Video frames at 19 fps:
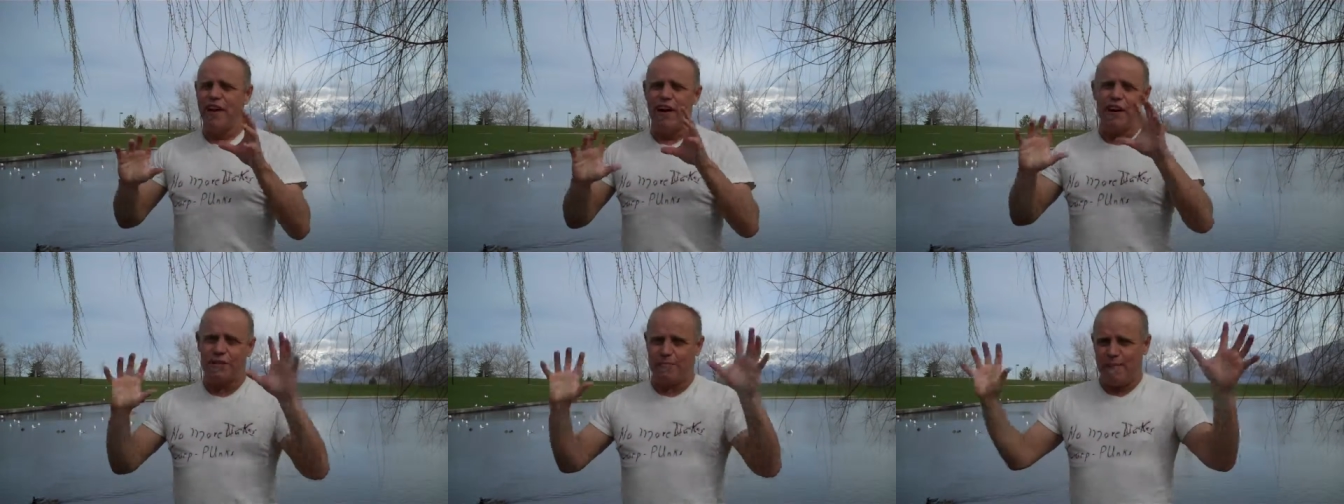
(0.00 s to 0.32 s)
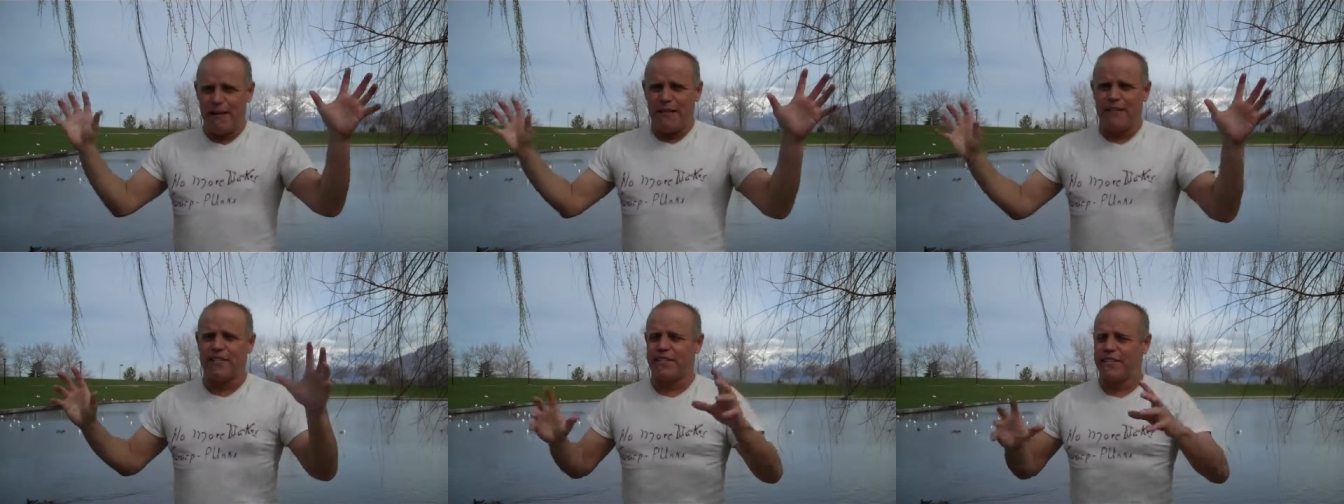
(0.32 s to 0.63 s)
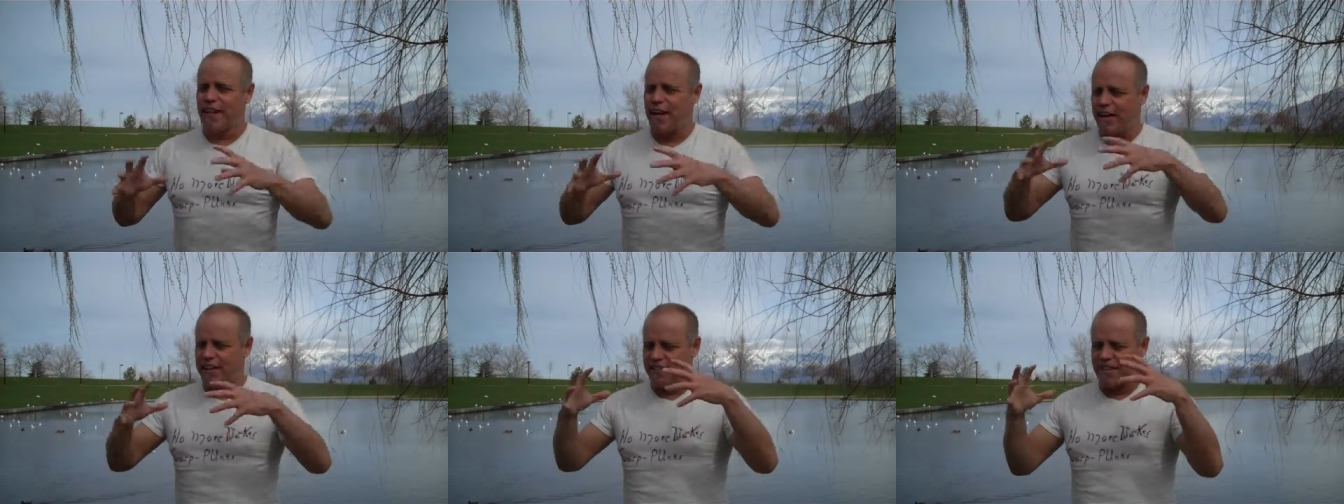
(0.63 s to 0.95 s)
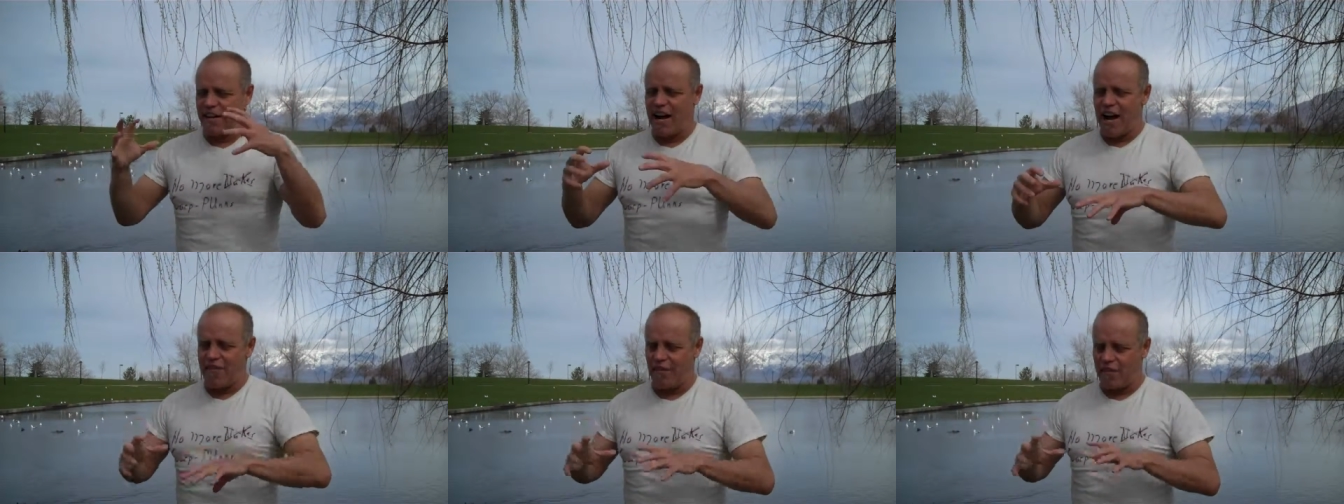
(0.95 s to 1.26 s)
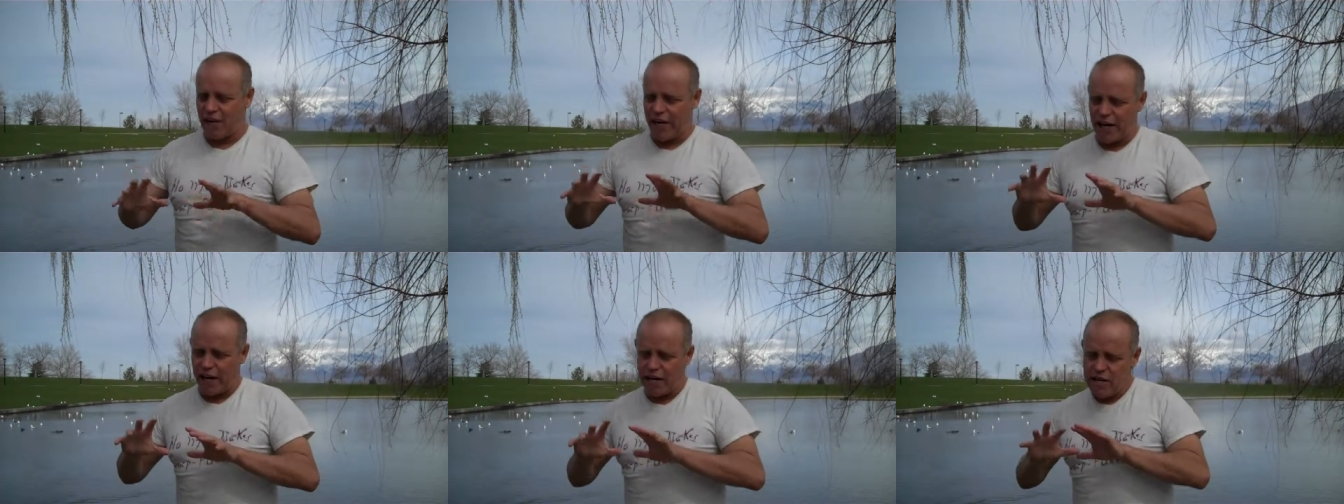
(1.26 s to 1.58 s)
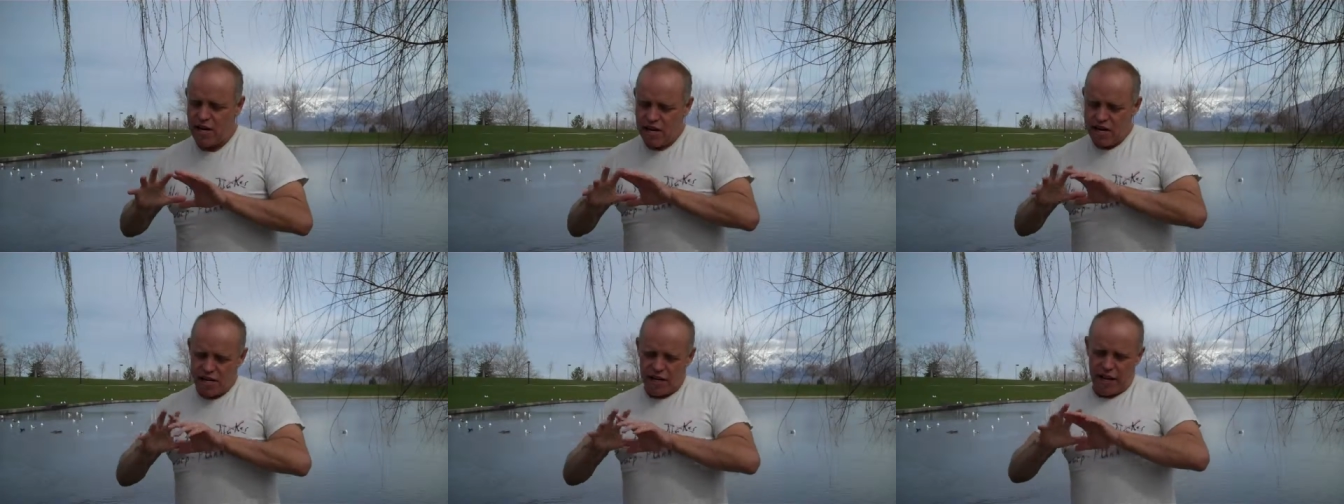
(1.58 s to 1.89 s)
There's been studies that I've read
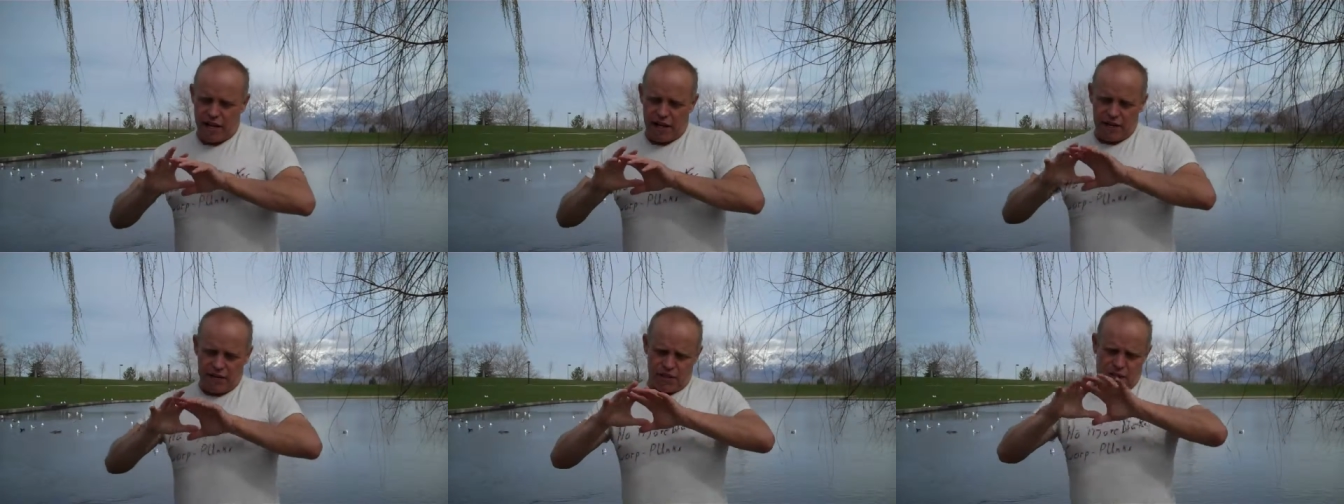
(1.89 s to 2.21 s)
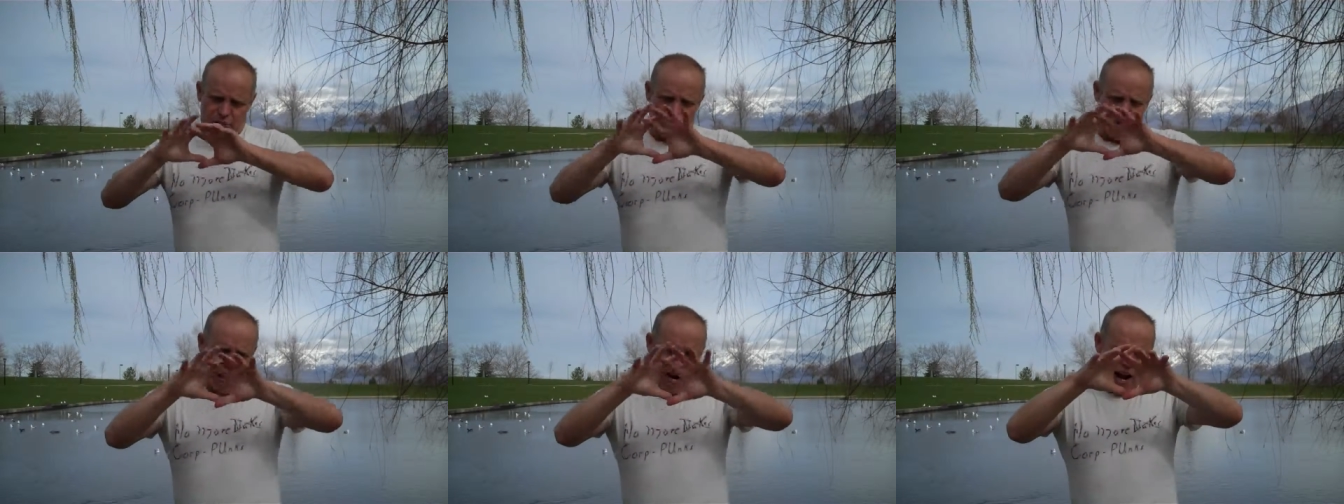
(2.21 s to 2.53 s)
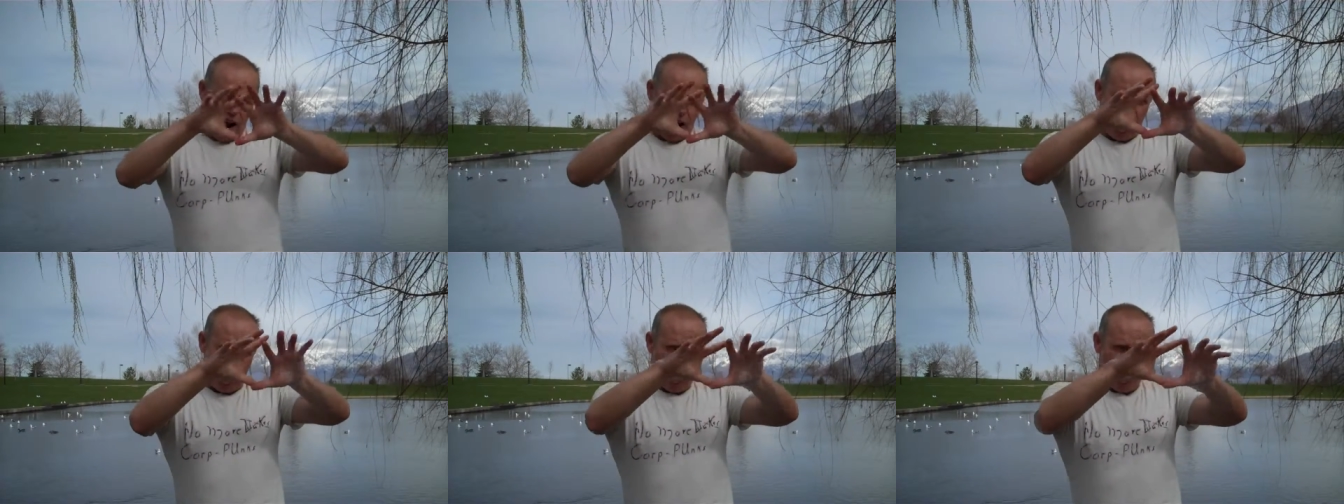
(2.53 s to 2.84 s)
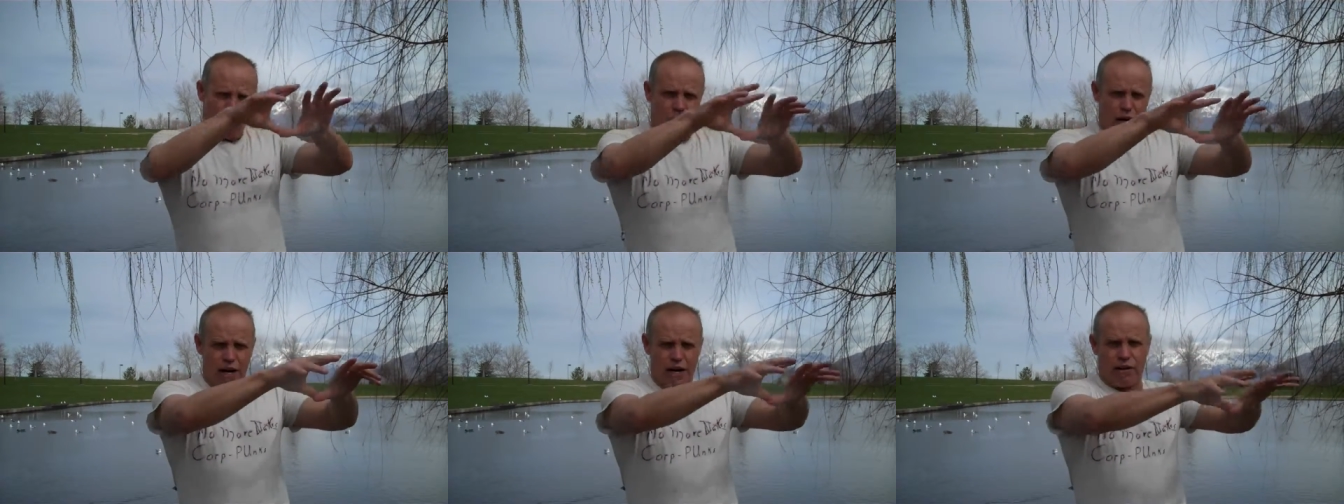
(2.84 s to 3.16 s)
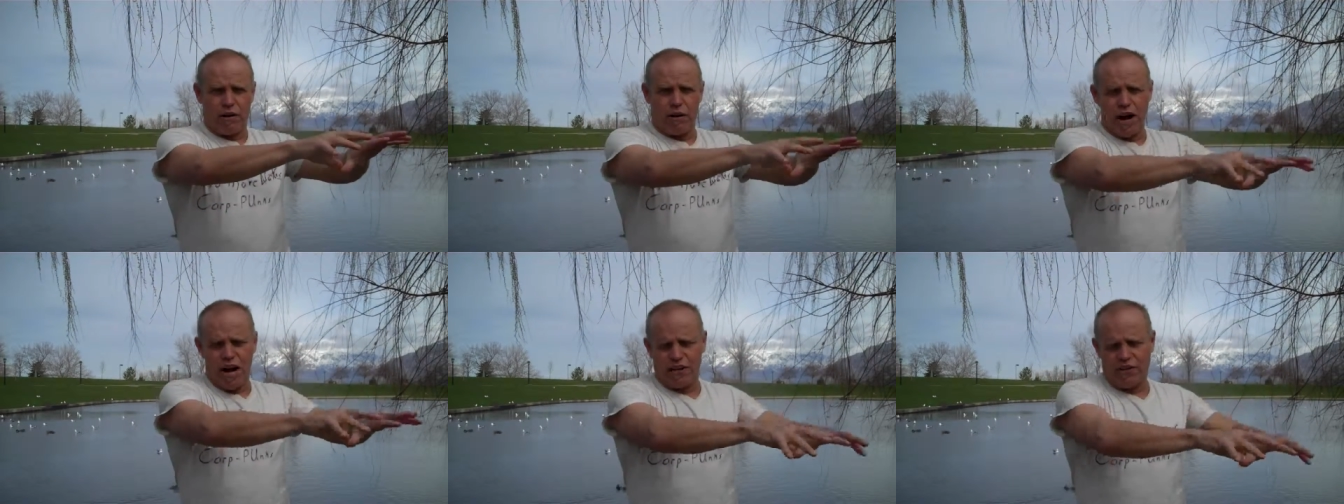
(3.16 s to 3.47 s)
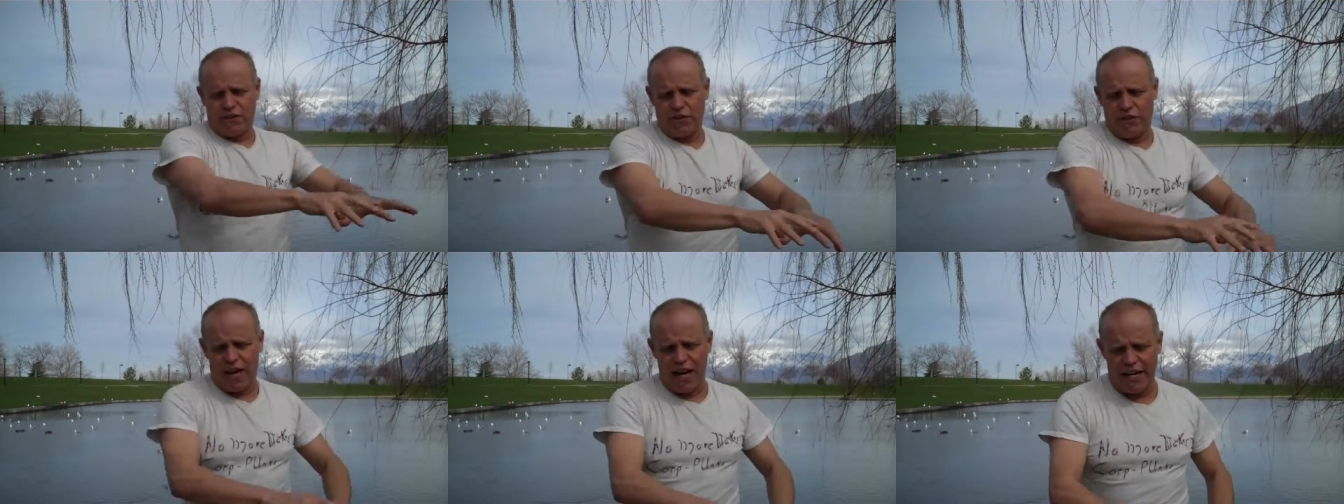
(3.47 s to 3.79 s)
that it spread out all the way
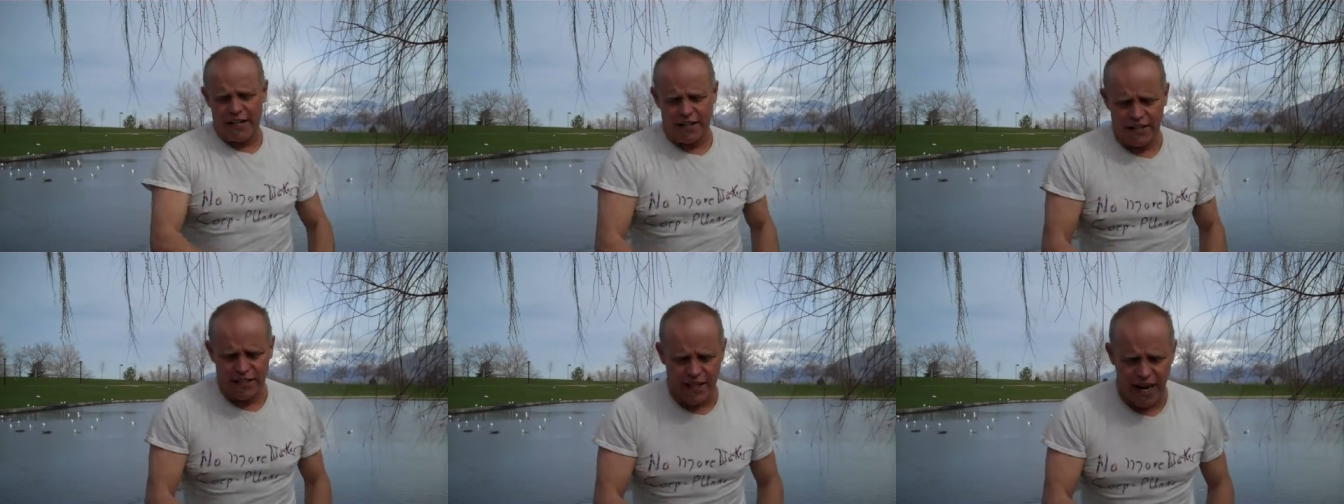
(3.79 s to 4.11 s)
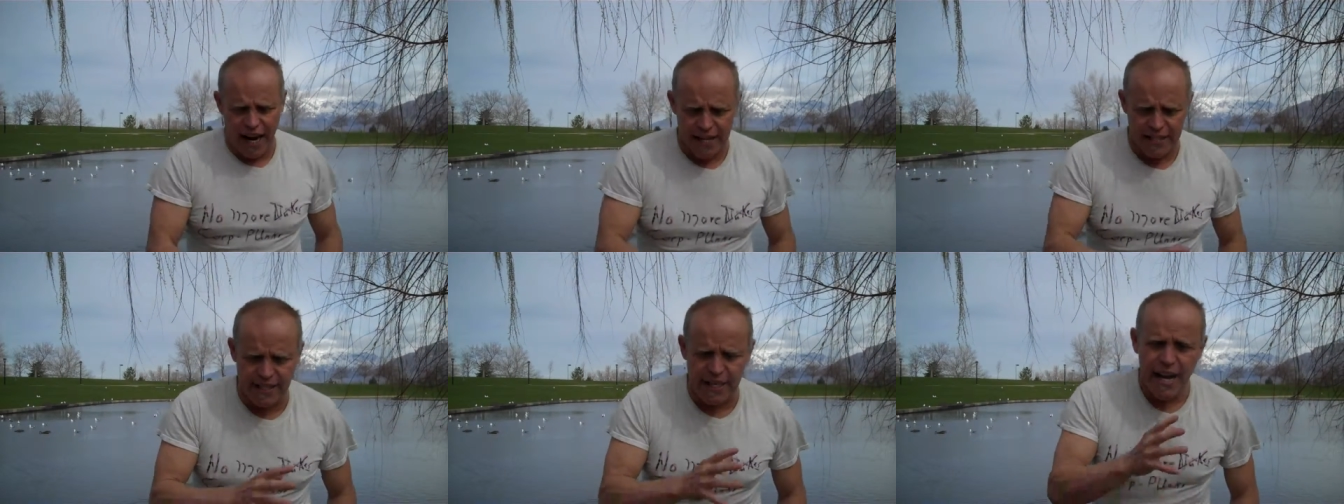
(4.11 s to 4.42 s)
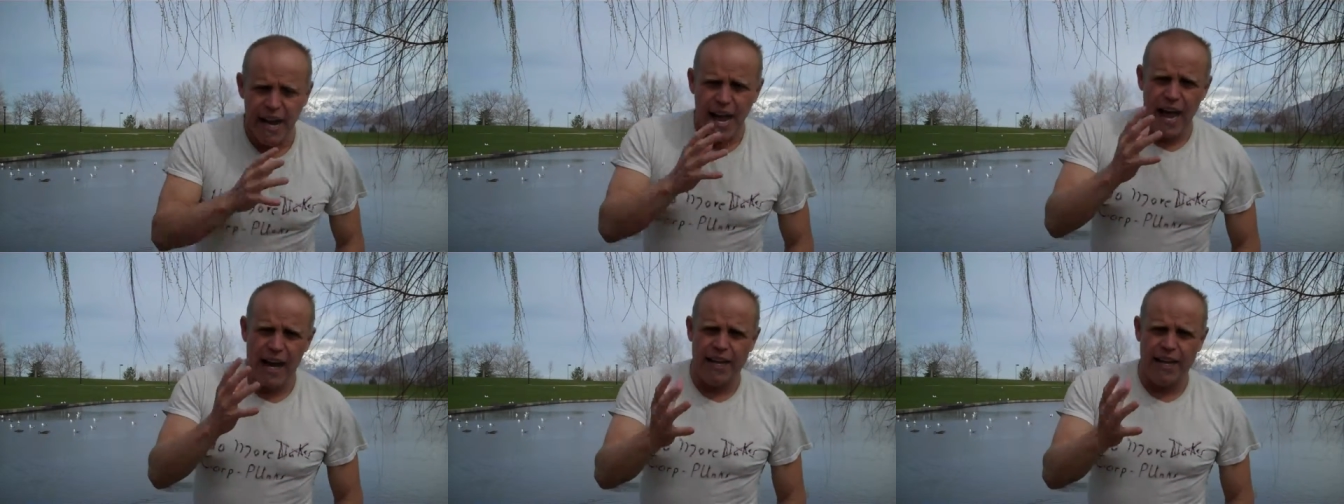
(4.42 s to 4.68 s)
across the United States.